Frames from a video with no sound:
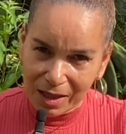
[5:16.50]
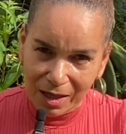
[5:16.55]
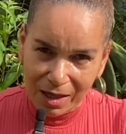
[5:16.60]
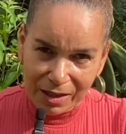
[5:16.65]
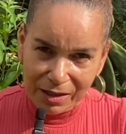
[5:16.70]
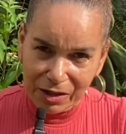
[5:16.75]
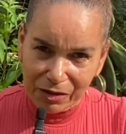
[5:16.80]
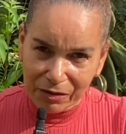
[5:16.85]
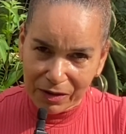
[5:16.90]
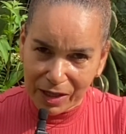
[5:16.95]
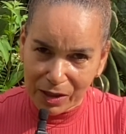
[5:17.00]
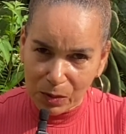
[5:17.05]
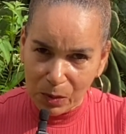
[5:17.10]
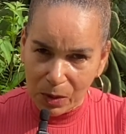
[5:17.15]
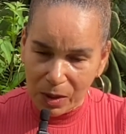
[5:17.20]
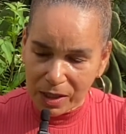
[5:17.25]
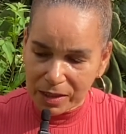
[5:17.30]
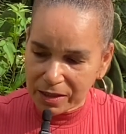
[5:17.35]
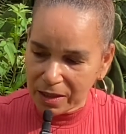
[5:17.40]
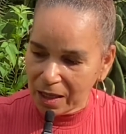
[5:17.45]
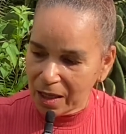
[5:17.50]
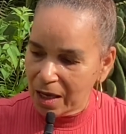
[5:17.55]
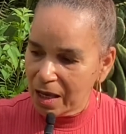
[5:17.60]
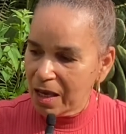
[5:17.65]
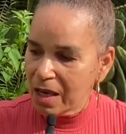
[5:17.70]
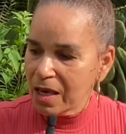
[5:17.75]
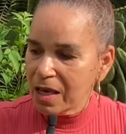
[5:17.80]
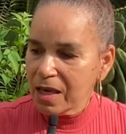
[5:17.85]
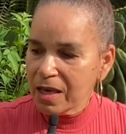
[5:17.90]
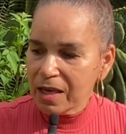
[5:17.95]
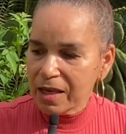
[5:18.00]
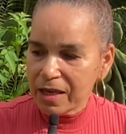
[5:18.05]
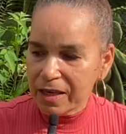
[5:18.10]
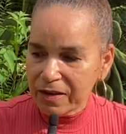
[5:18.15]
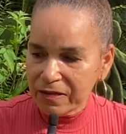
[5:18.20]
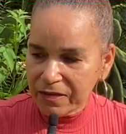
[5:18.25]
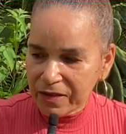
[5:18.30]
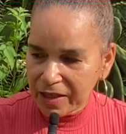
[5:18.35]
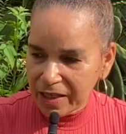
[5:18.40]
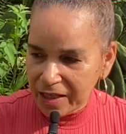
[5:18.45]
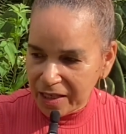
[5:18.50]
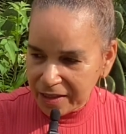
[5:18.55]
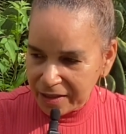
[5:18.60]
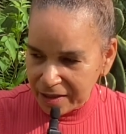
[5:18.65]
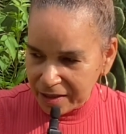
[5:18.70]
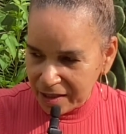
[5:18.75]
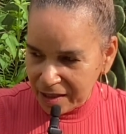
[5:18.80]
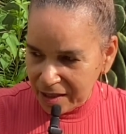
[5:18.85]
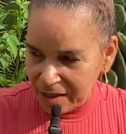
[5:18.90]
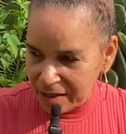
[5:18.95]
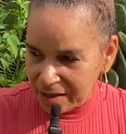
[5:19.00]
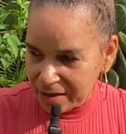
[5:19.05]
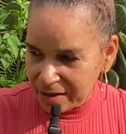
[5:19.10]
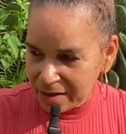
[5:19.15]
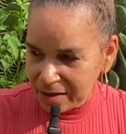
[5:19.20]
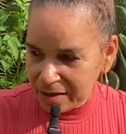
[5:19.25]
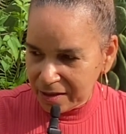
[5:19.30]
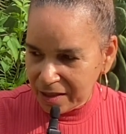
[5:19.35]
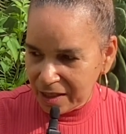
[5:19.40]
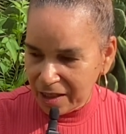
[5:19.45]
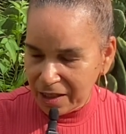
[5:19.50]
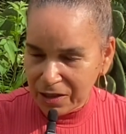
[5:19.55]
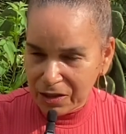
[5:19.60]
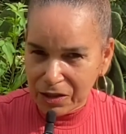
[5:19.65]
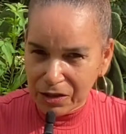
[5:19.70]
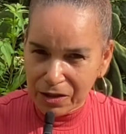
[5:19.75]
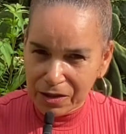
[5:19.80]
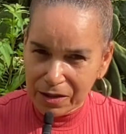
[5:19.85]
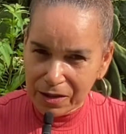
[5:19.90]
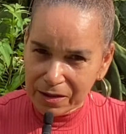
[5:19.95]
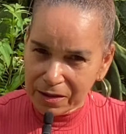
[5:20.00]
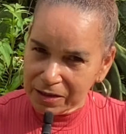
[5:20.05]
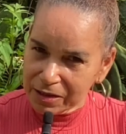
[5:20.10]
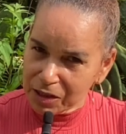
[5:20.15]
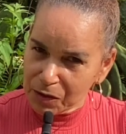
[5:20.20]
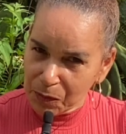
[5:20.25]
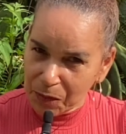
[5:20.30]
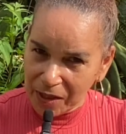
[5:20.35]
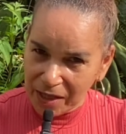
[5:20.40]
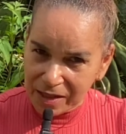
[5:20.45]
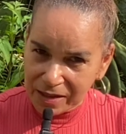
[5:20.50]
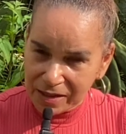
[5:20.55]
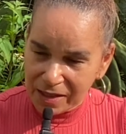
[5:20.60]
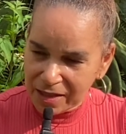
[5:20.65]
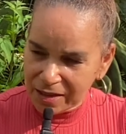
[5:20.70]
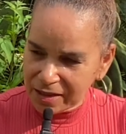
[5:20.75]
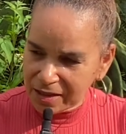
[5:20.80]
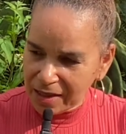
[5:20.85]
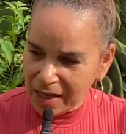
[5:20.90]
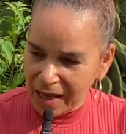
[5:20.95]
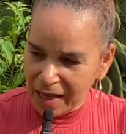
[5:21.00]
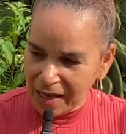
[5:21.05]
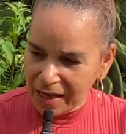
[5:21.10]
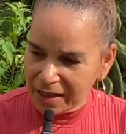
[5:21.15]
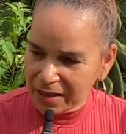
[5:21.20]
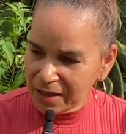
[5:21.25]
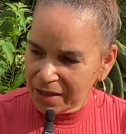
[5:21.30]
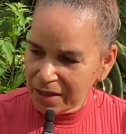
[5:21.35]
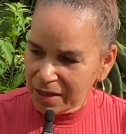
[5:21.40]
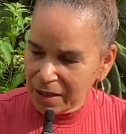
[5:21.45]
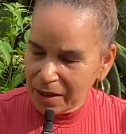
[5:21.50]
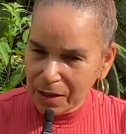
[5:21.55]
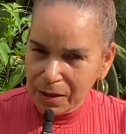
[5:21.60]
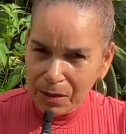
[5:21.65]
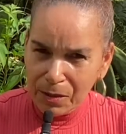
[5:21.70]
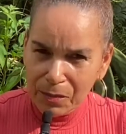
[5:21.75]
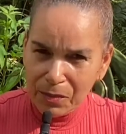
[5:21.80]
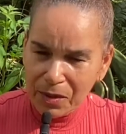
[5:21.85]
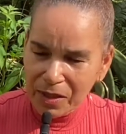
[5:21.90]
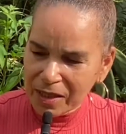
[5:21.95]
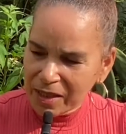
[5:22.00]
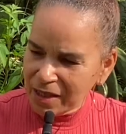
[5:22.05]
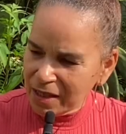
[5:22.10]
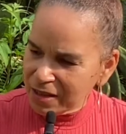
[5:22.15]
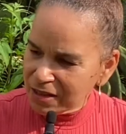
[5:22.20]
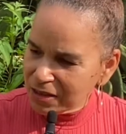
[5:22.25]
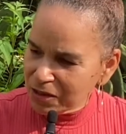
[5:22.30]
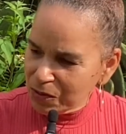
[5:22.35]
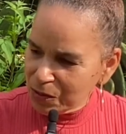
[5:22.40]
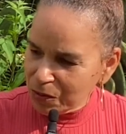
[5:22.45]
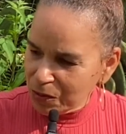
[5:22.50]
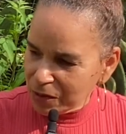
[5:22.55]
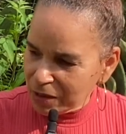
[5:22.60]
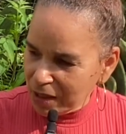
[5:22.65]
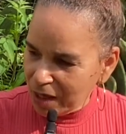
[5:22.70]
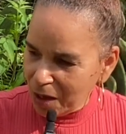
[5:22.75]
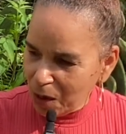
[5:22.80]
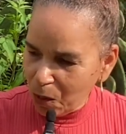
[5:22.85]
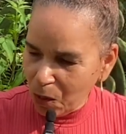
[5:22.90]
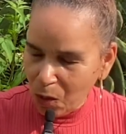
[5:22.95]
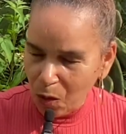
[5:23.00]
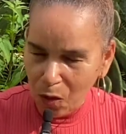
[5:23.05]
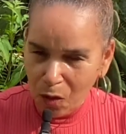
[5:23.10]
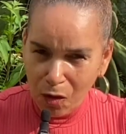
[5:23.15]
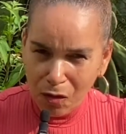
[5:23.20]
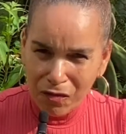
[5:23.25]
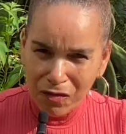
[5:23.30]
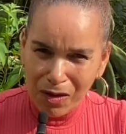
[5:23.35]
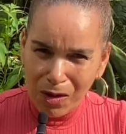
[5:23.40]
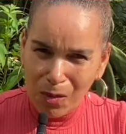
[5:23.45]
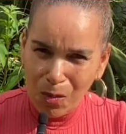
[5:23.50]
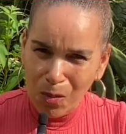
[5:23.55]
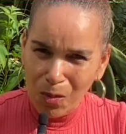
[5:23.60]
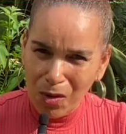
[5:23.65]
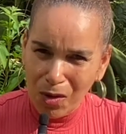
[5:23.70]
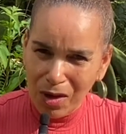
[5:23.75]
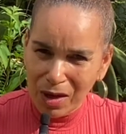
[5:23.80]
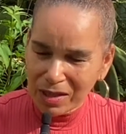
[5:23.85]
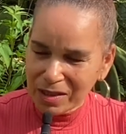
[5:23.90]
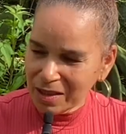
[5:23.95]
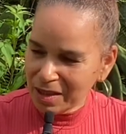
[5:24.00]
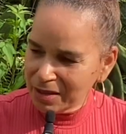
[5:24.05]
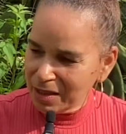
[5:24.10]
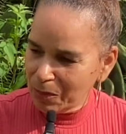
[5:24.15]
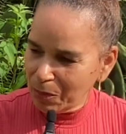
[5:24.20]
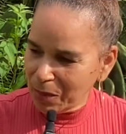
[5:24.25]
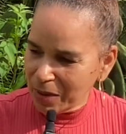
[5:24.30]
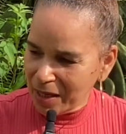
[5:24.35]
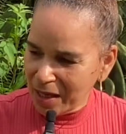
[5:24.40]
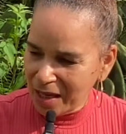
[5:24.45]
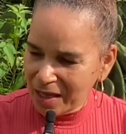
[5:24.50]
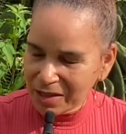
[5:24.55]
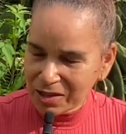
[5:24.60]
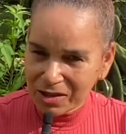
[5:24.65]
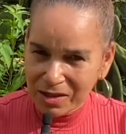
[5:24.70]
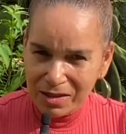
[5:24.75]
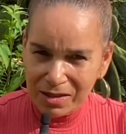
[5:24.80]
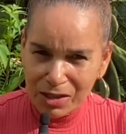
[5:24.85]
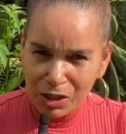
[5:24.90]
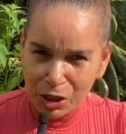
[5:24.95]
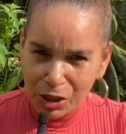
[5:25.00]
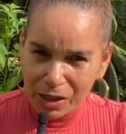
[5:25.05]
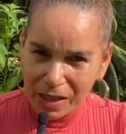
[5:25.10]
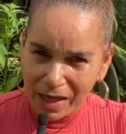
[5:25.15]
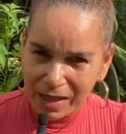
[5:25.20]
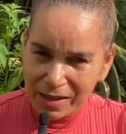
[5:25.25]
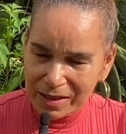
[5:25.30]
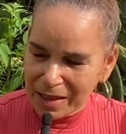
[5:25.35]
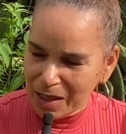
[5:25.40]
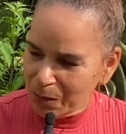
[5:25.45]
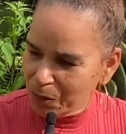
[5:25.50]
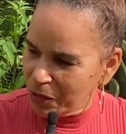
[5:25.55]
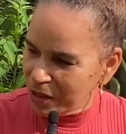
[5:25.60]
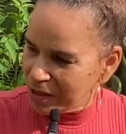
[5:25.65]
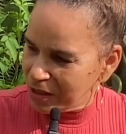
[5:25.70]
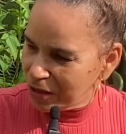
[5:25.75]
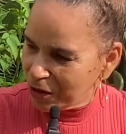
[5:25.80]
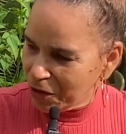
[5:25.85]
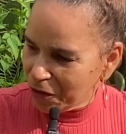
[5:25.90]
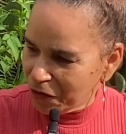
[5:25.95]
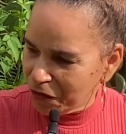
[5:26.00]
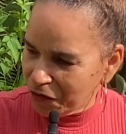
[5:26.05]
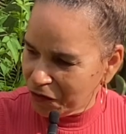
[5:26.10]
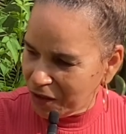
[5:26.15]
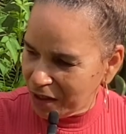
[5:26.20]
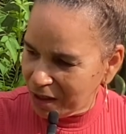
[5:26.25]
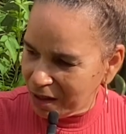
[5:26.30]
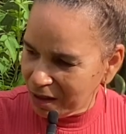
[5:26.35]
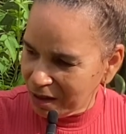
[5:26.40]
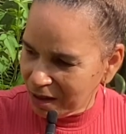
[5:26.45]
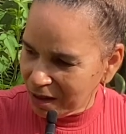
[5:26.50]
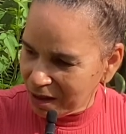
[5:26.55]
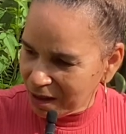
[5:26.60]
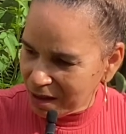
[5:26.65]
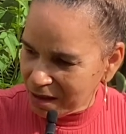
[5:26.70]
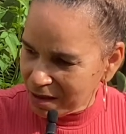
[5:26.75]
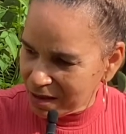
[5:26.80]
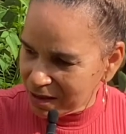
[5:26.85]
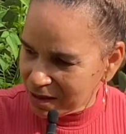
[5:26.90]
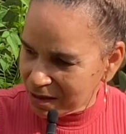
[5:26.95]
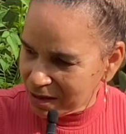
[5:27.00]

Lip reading: tips that you'll ever need to grow snake plants. Take it from me. We live in the tropics. We grow these from years and years, growing widely around us.